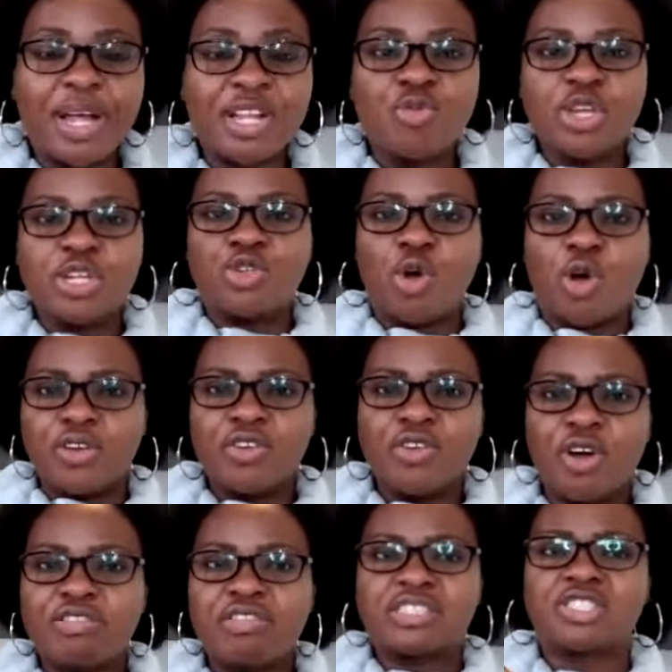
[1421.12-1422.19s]
but we don't
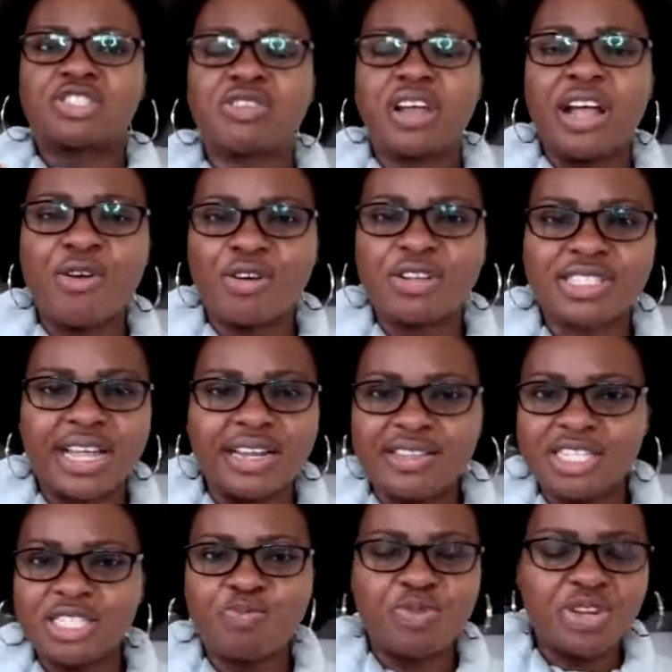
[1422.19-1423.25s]
know the struggles that
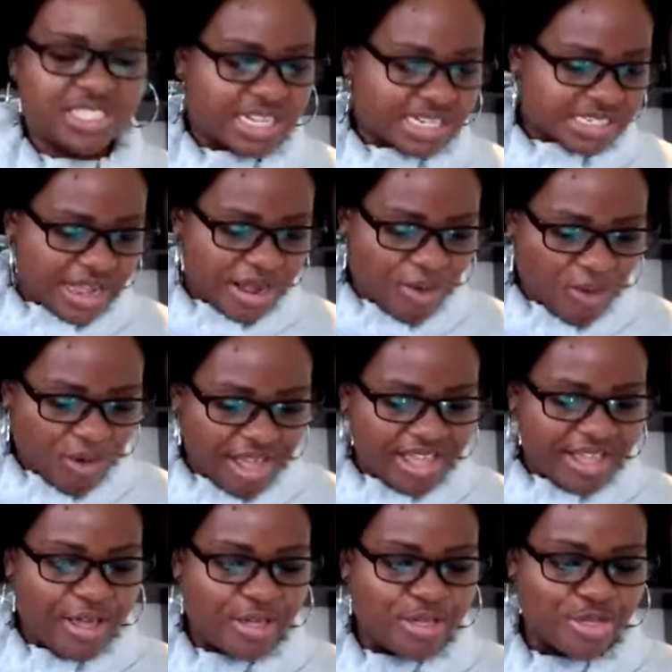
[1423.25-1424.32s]
these preachers are
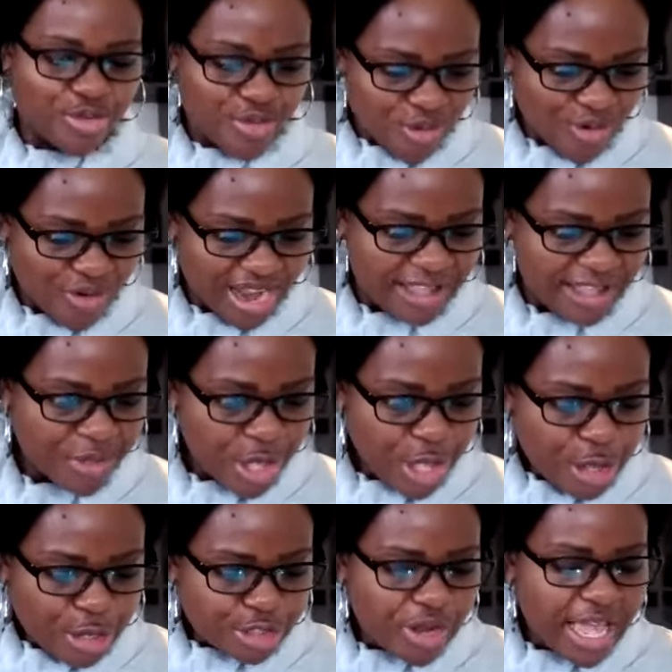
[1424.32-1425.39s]
going through, right?
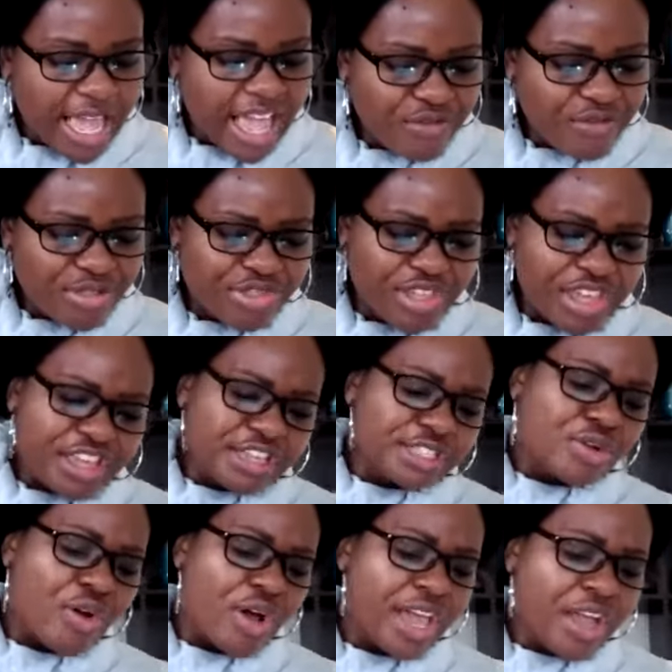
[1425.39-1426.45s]
So everything is
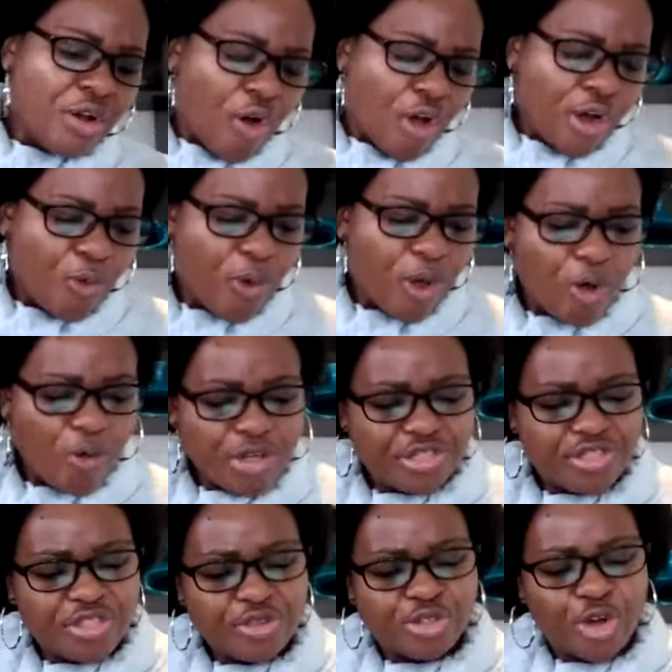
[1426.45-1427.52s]
going on well with
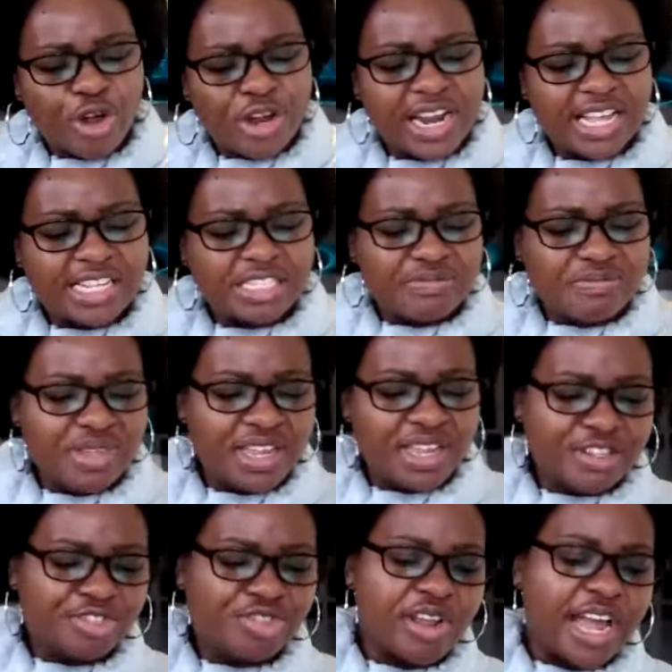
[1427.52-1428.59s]
Jonah's
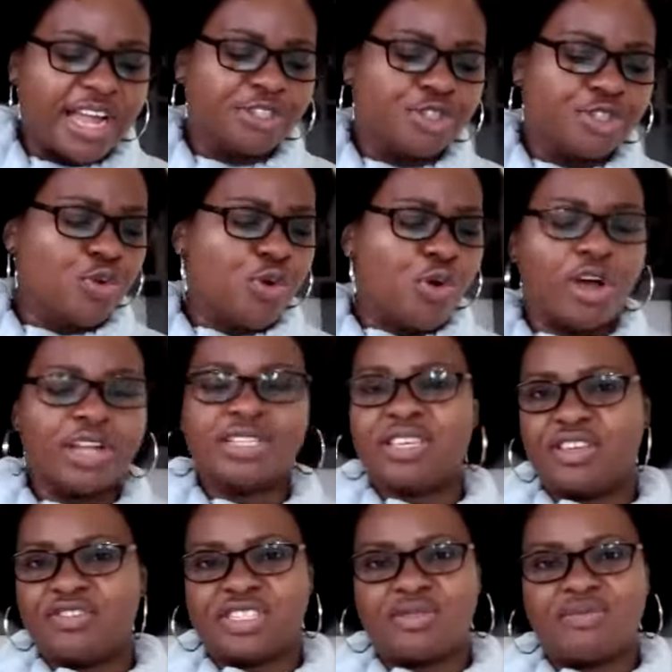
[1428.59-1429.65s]
ministry until God
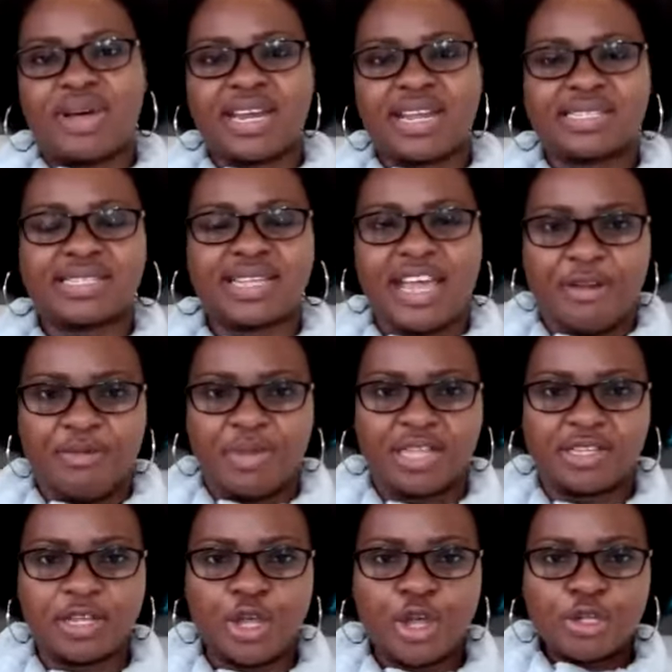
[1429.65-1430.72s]
gives him an
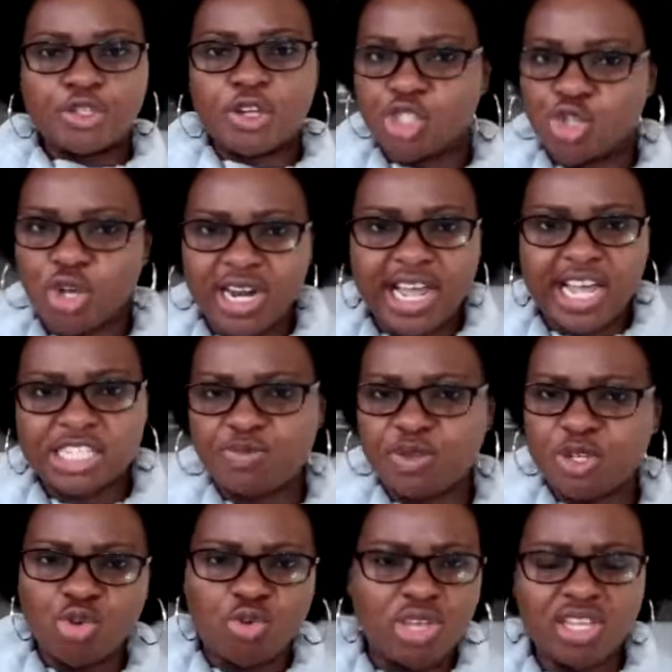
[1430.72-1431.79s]
assignment. So Jonah has
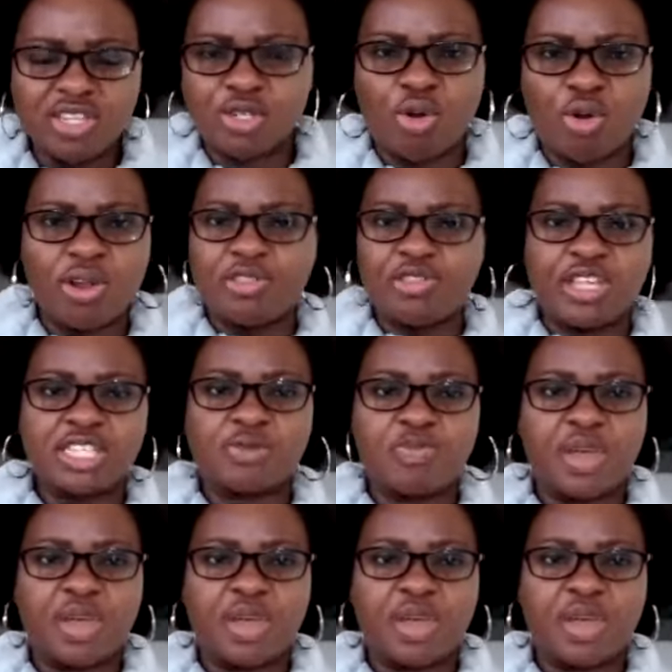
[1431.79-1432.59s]
been doing his own things,